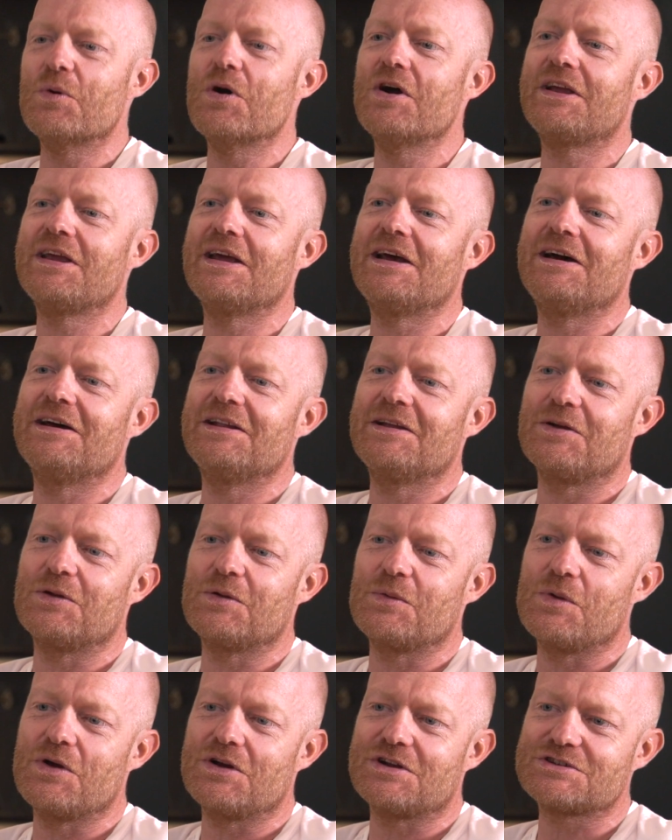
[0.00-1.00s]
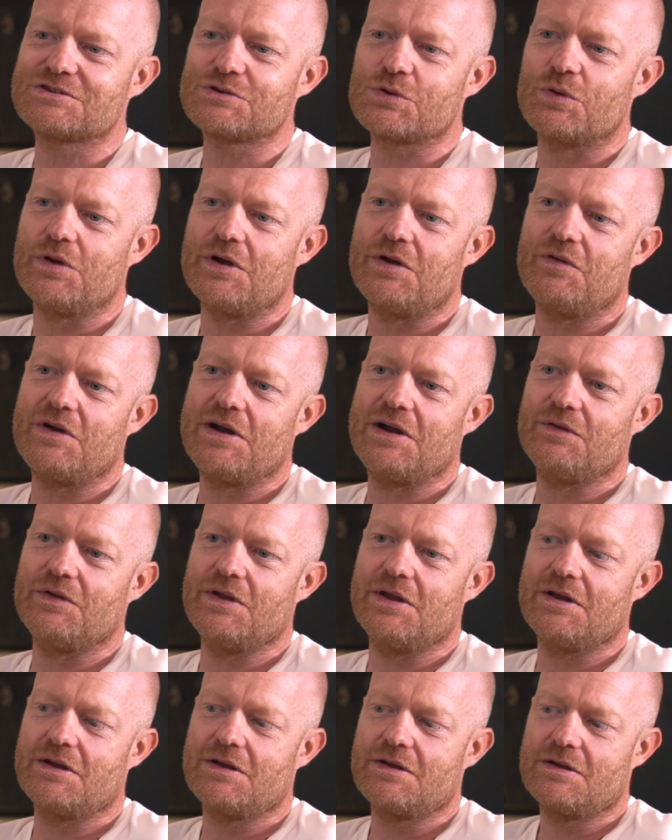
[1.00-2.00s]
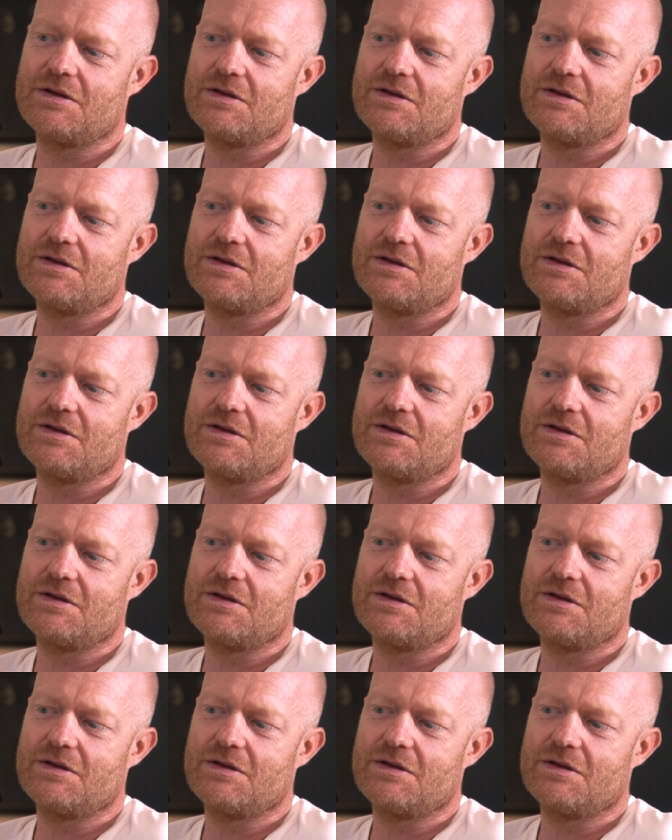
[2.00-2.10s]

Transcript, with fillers: work it out. They're going to work a story around it.